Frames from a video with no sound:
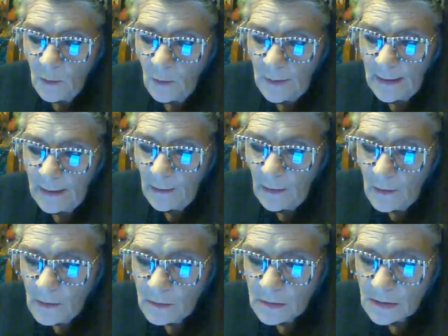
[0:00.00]

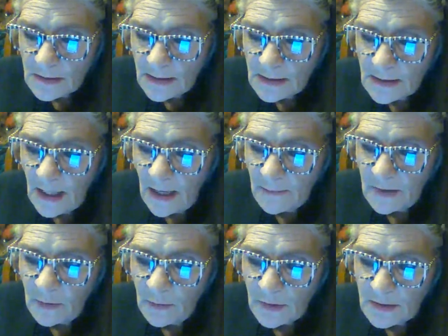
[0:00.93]
Well, said
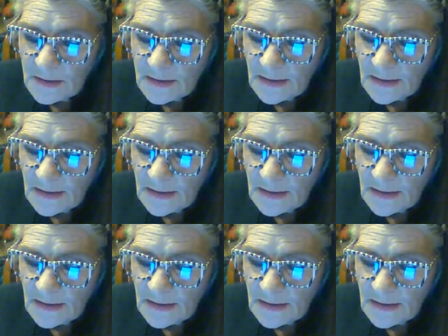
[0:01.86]
Tommy with a